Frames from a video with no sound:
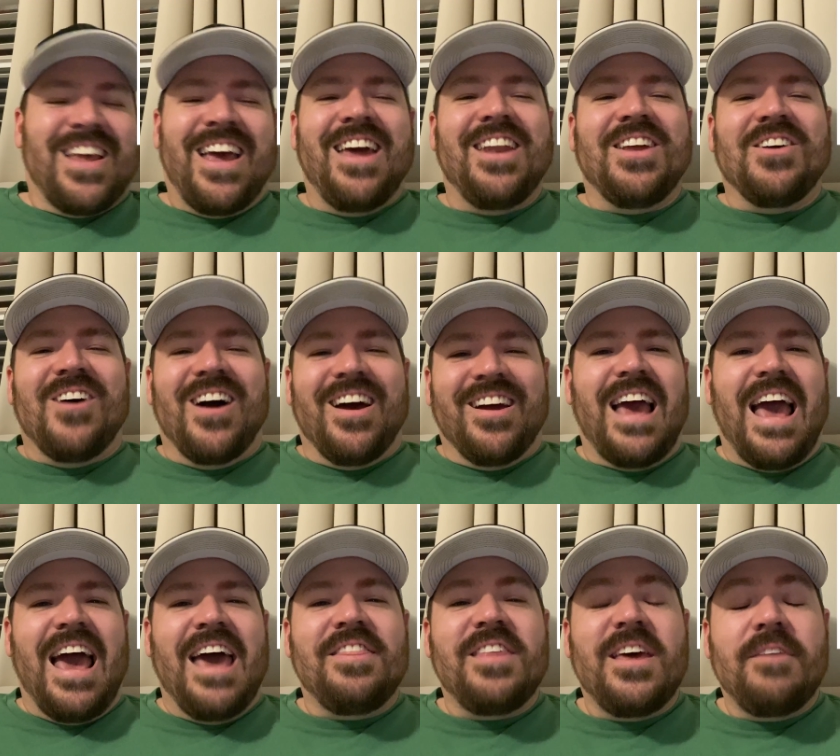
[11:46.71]
anyway,
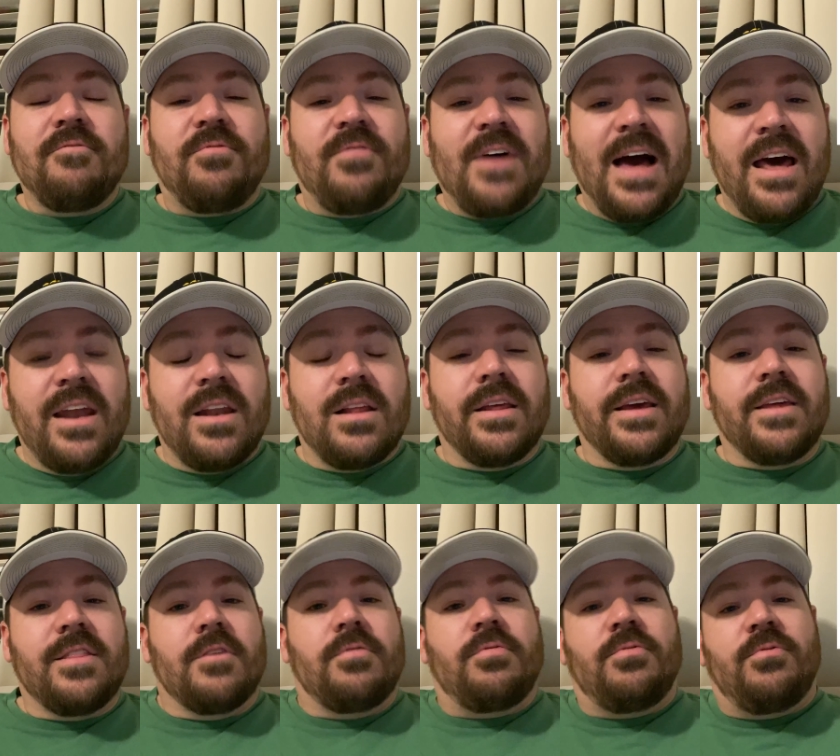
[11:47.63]
and then finally,
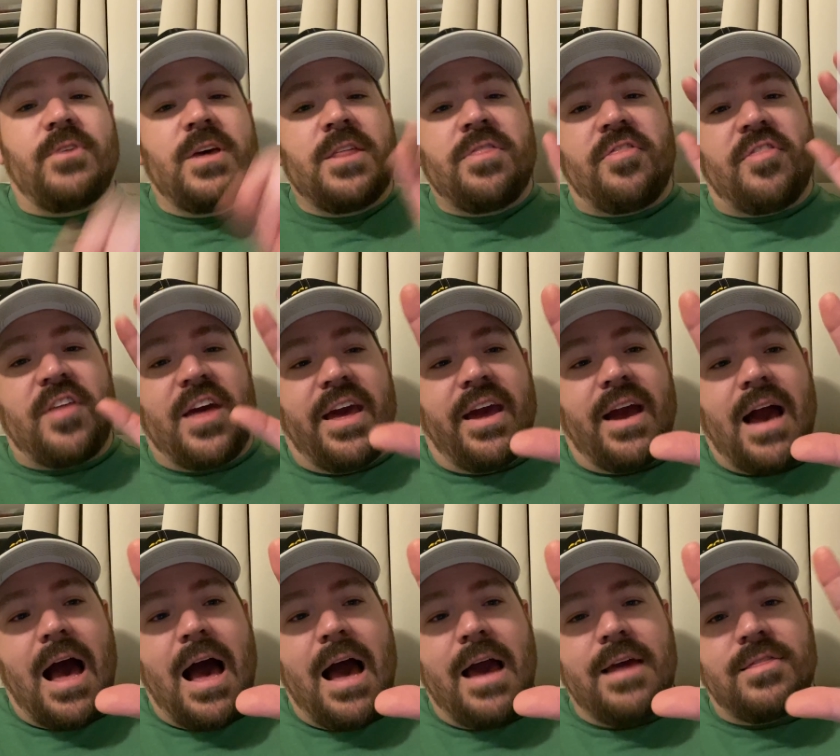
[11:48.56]
the fifth thing
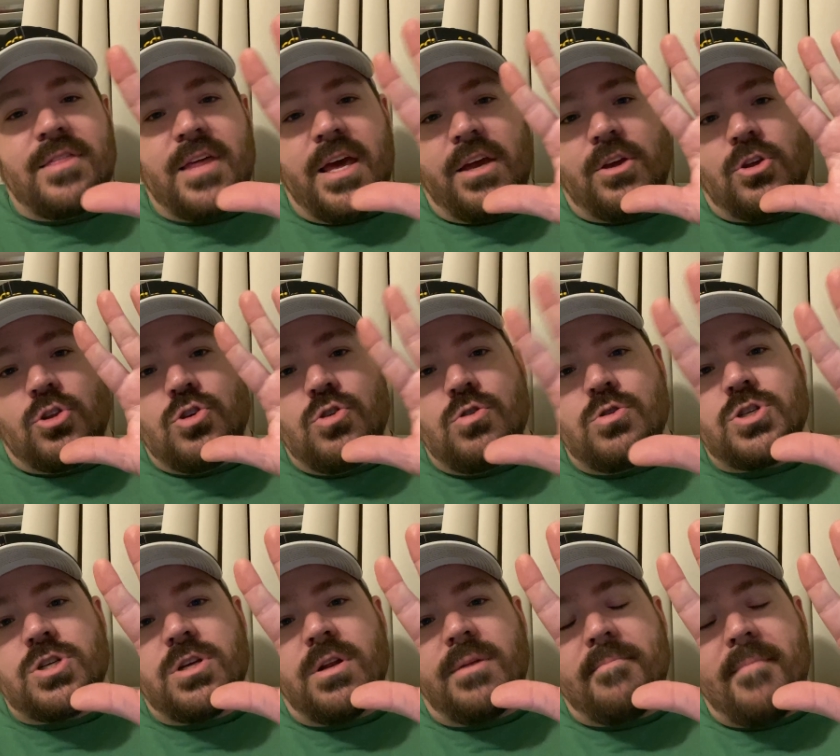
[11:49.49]
I think you
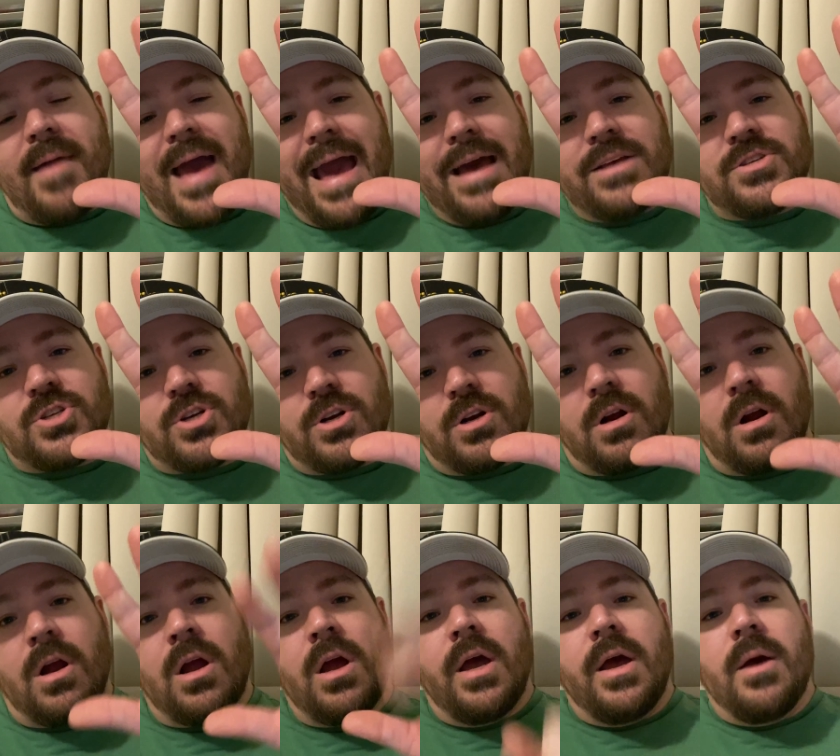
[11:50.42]
should
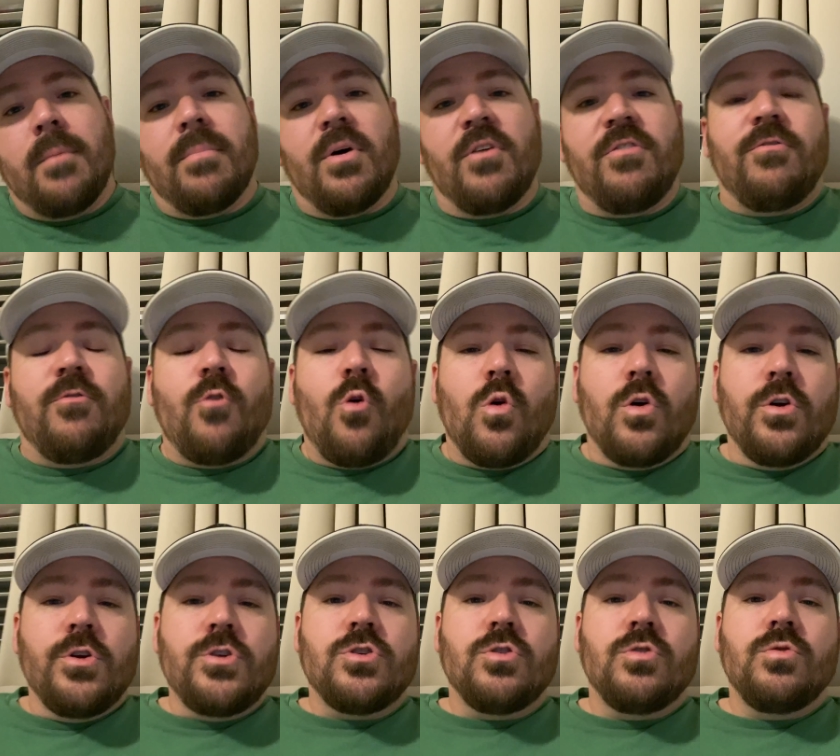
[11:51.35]
master before
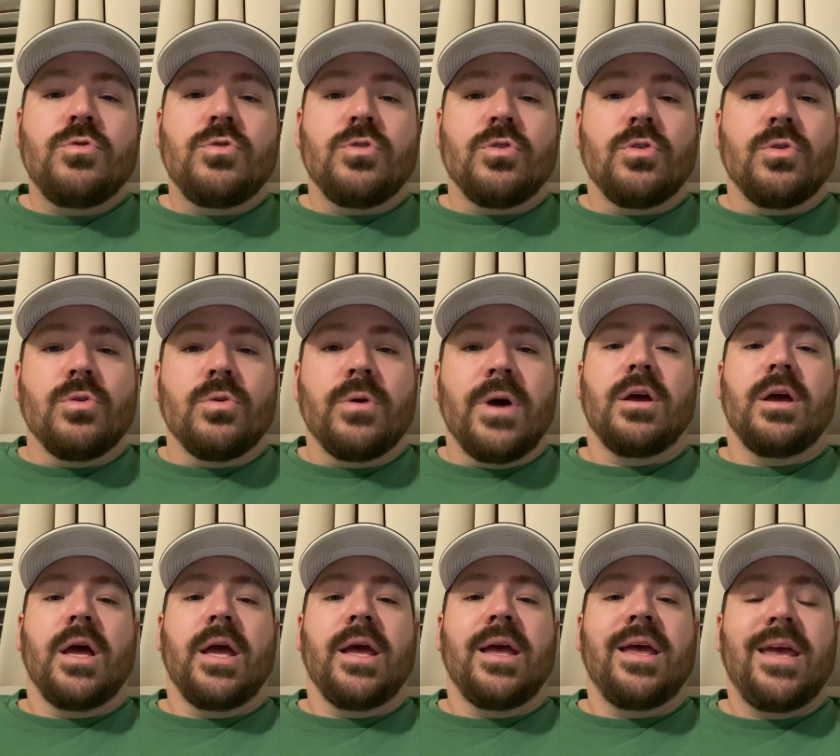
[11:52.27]
you do
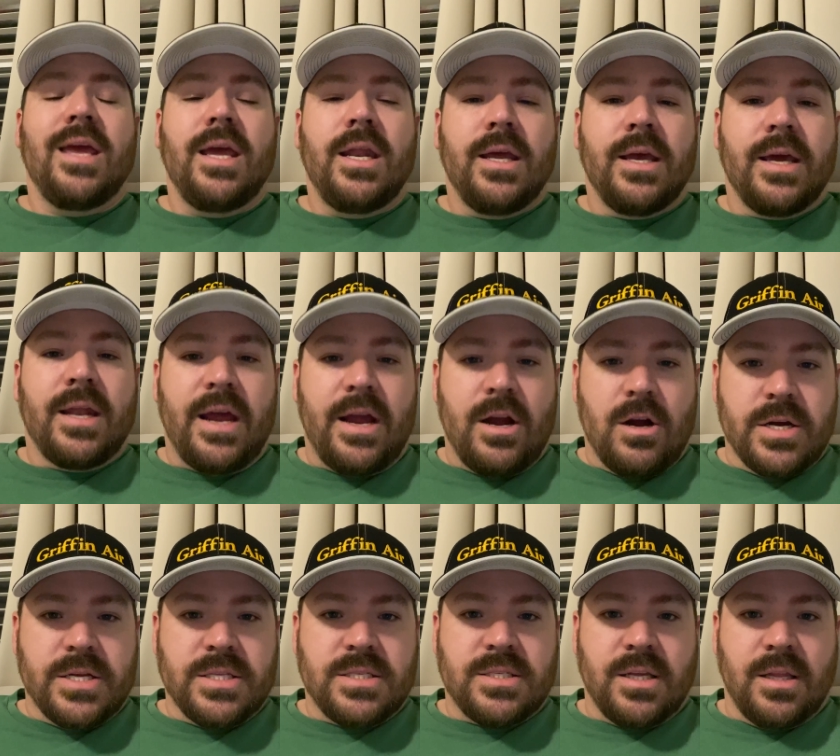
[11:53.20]
a heating and air
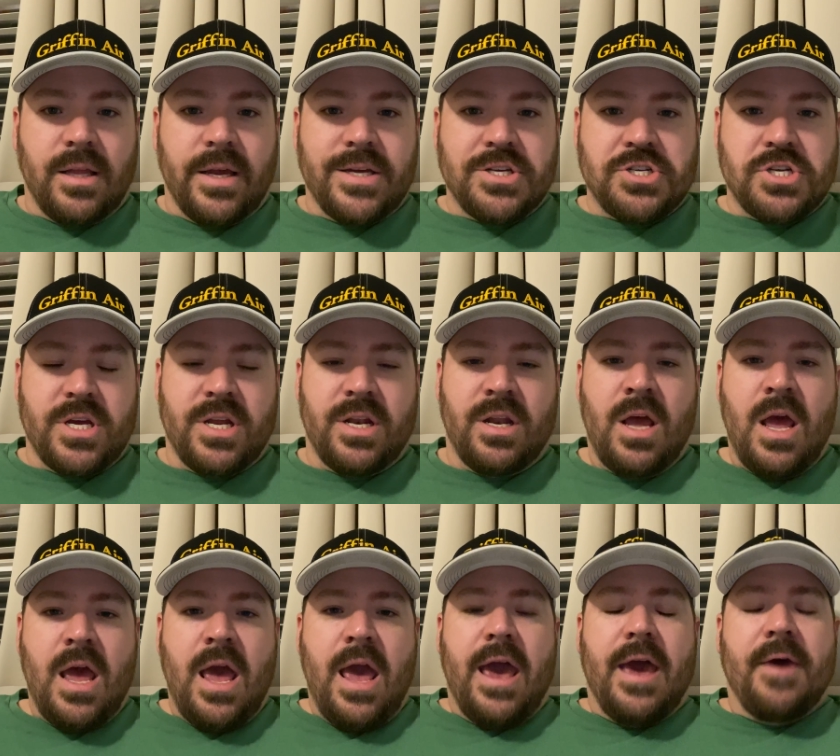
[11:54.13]
installation,
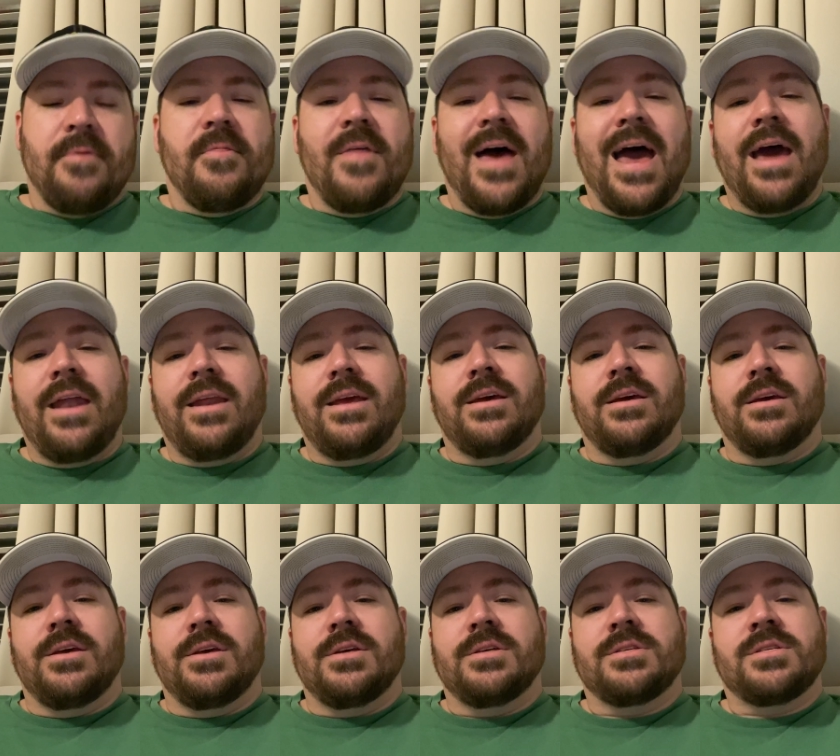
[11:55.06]
and that
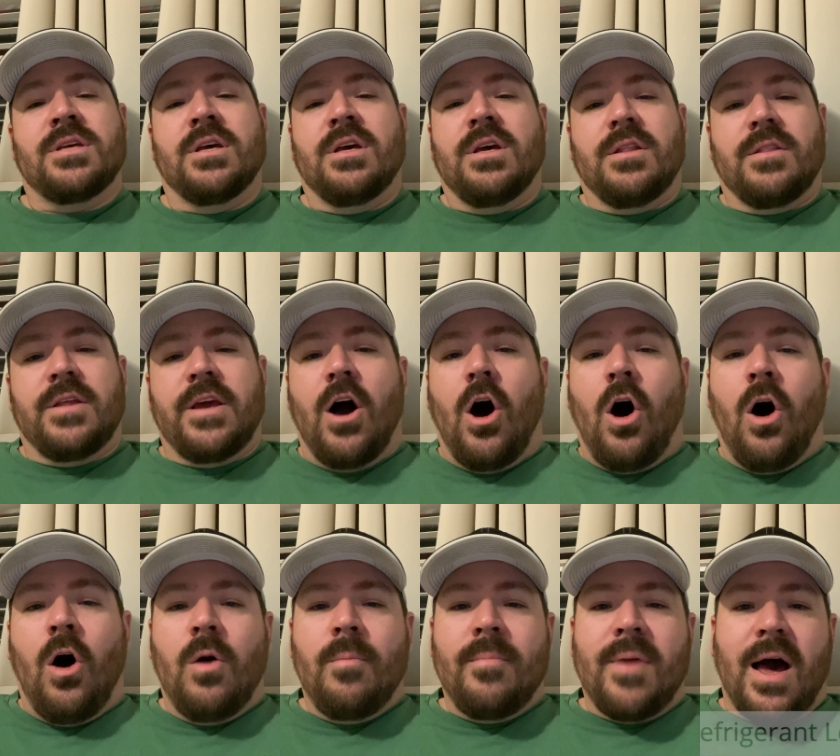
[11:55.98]
is the
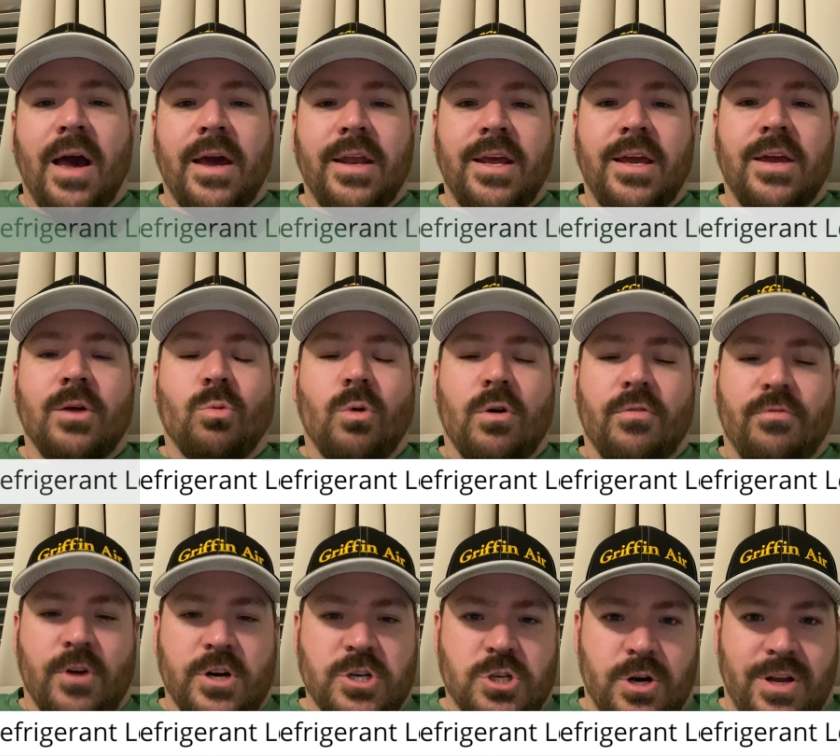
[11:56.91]
almighty
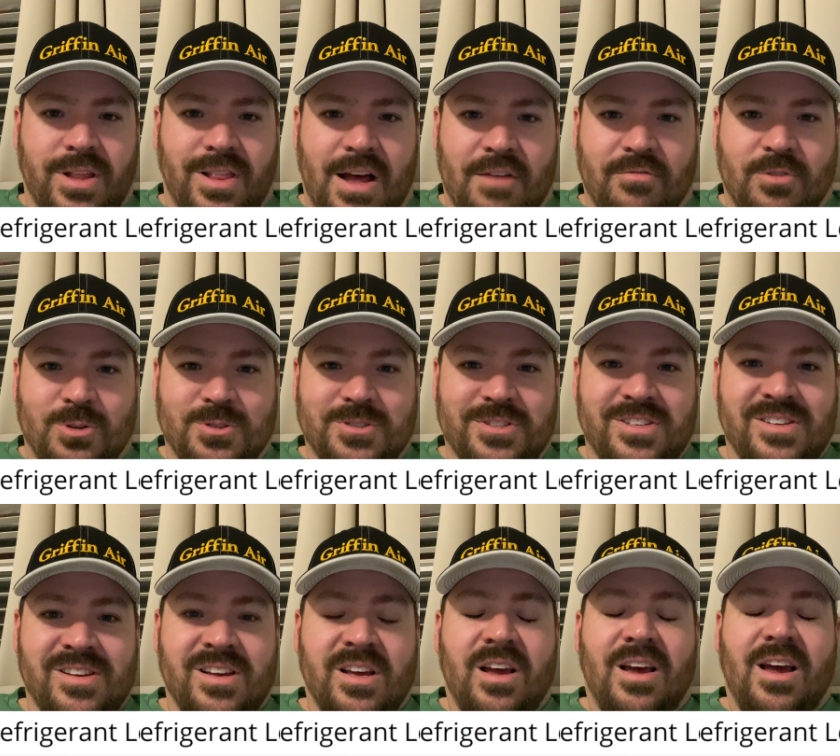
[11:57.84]
refrigerant levels.
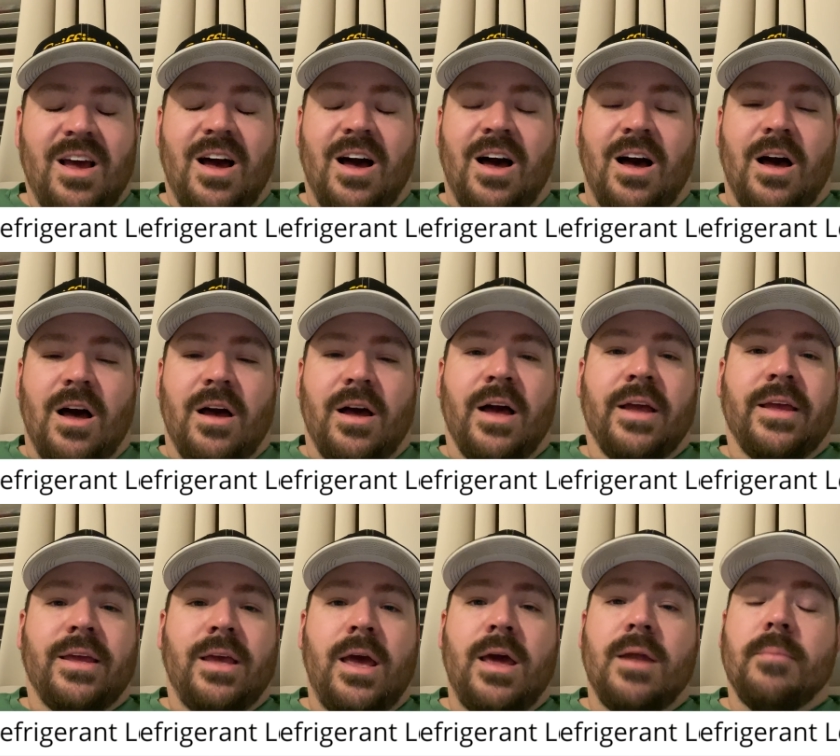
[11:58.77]
Uh,
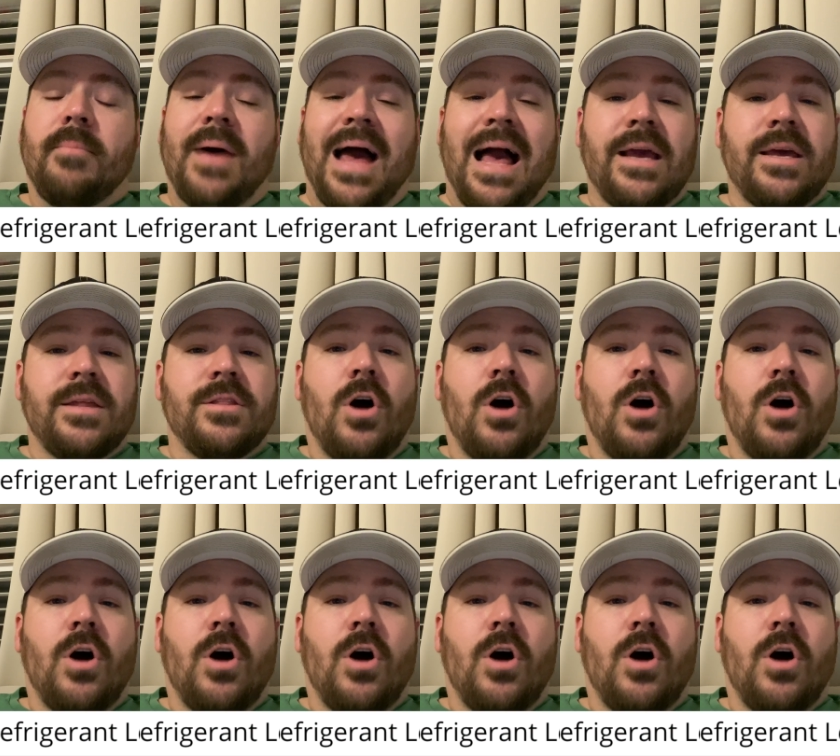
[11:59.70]
again, back in the